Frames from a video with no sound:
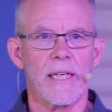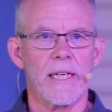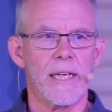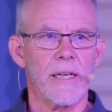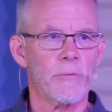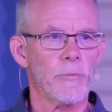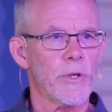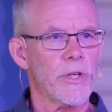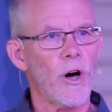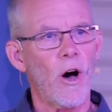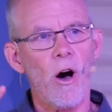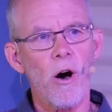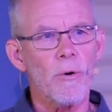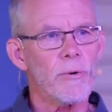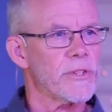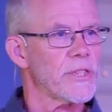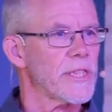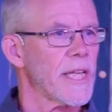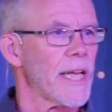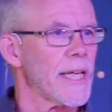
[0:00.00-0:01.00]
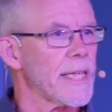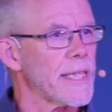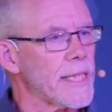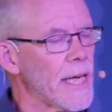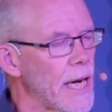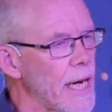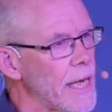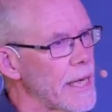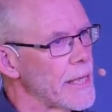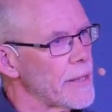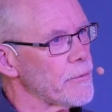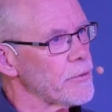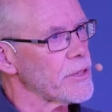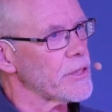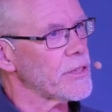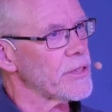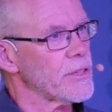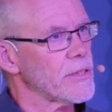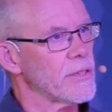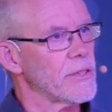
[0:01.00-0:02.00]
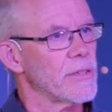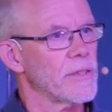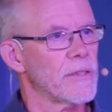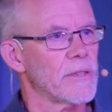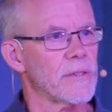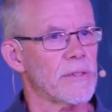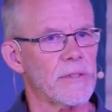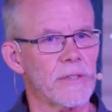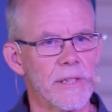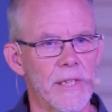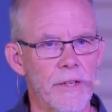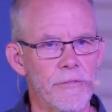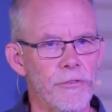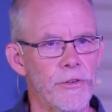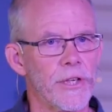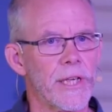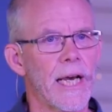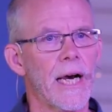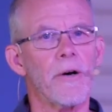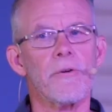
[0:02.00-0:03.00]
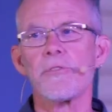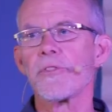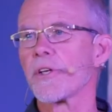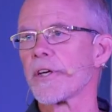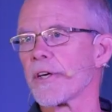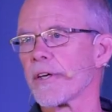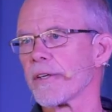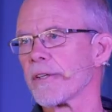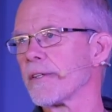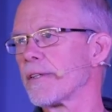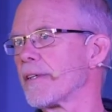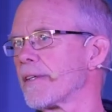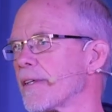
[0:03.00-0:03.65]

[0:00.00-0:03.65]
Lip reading: And when all was said and done, it was, if you count the